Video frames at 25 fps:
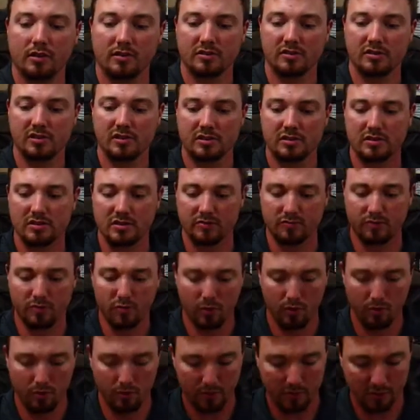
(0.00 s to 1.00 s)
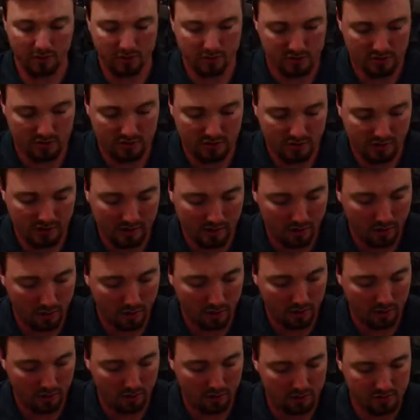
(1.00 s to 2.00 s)
N64, which
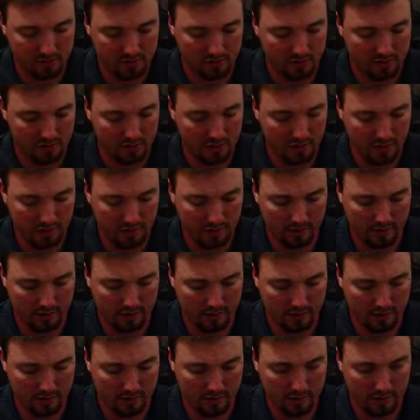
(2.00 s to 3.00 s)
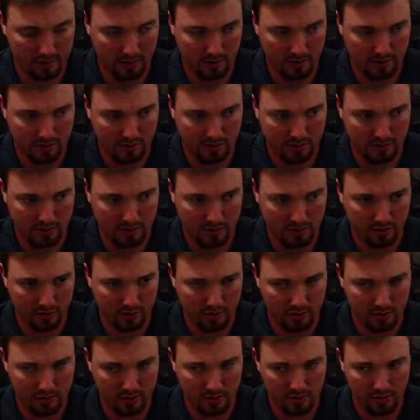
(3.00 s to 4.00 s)
Diddy Kong is, I think,
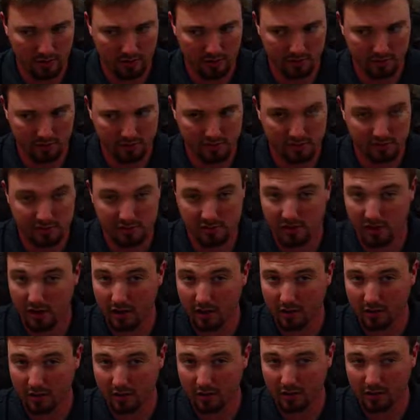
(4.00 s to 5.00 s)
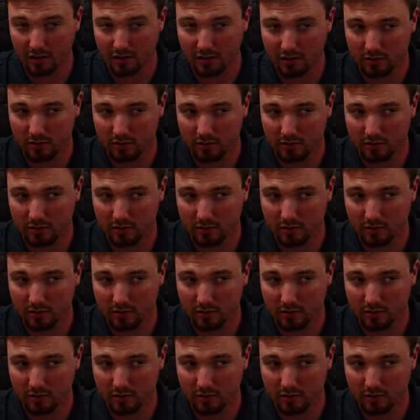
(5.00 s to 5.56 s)
Donkey Kong's son.